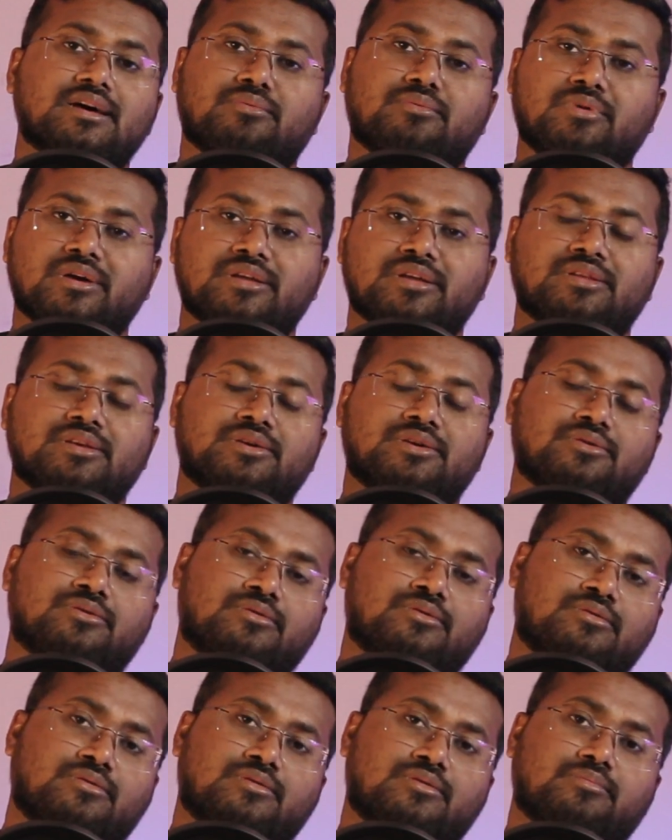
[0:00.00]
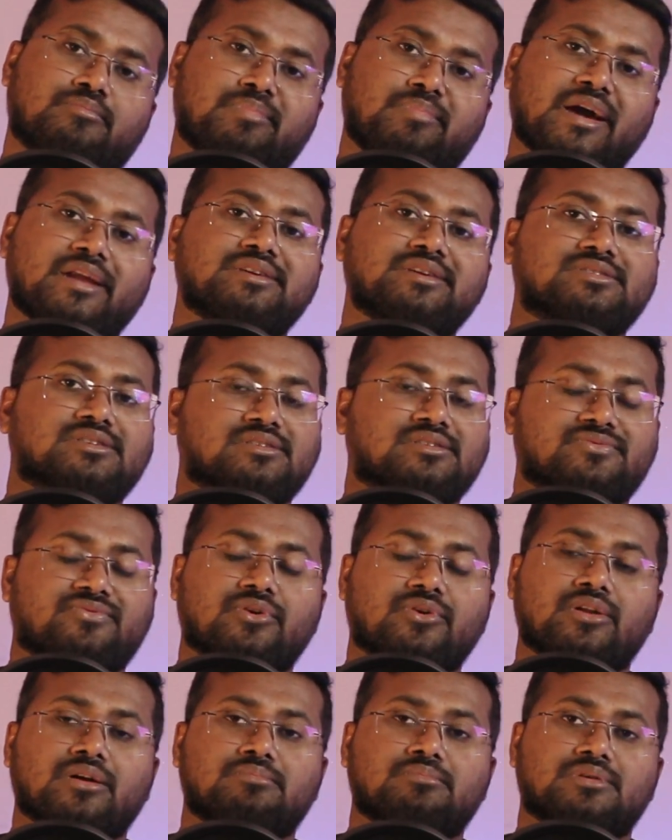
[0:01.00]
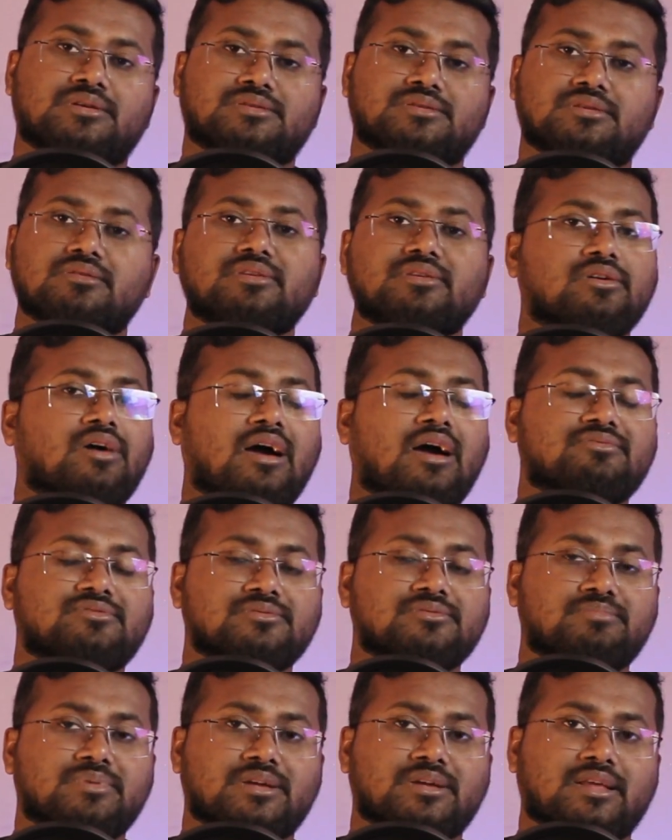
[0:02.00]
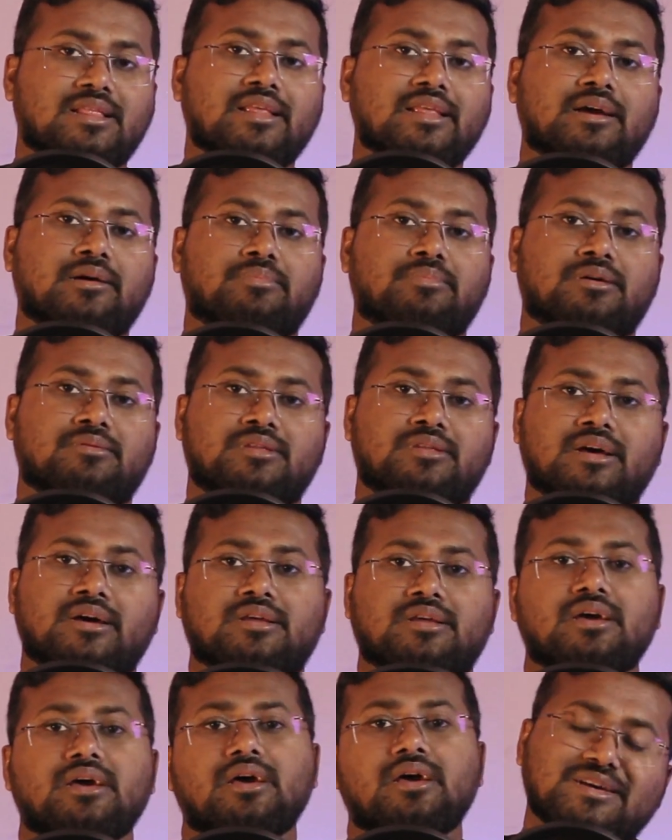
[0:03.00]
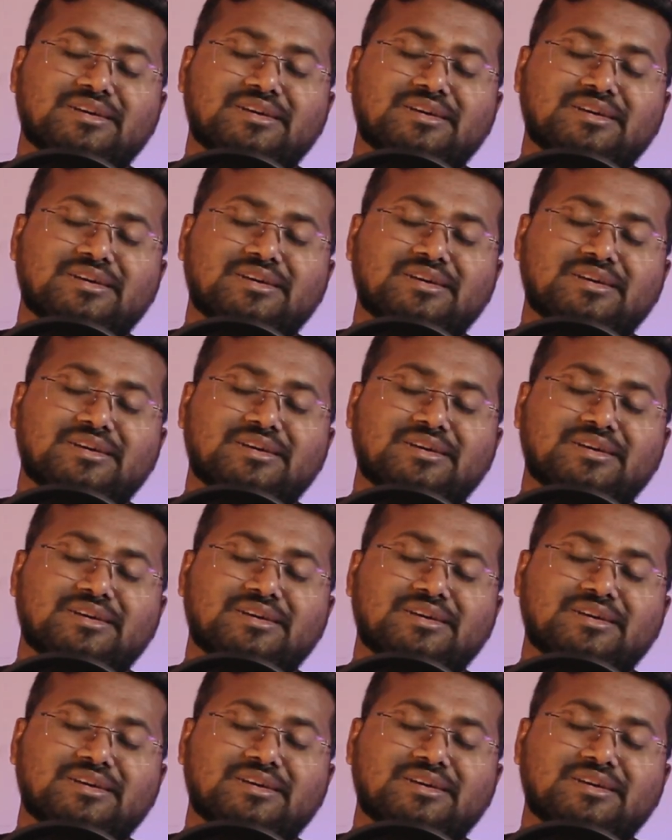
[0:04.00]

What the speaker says: with your manager's phone number. So you have to be clear about that.